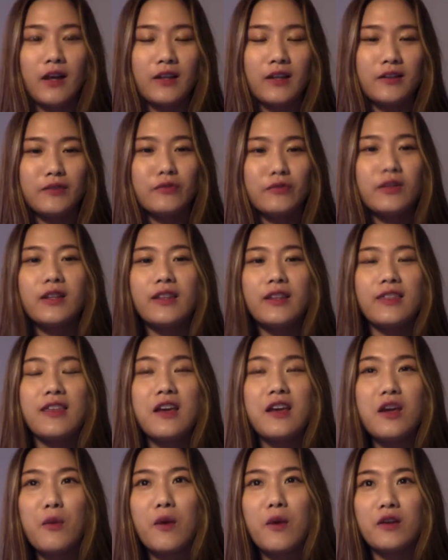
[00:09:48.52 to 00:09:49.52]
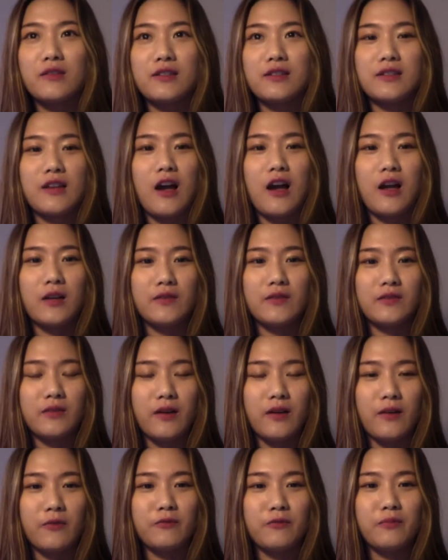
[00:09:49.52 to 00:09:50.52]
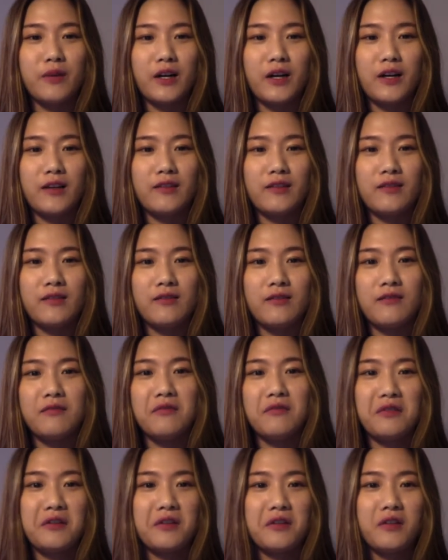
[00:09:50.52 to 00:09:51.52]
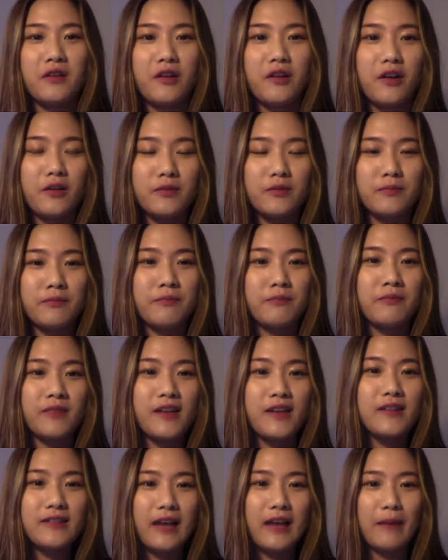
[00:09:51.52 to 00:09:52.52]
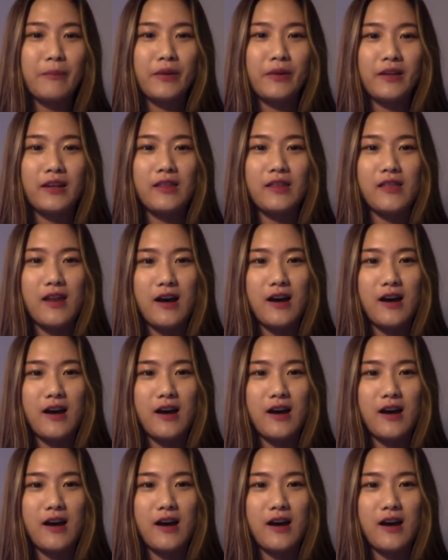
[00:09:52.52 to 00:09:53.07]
I didn't really think about this kind of stuff, but things happen in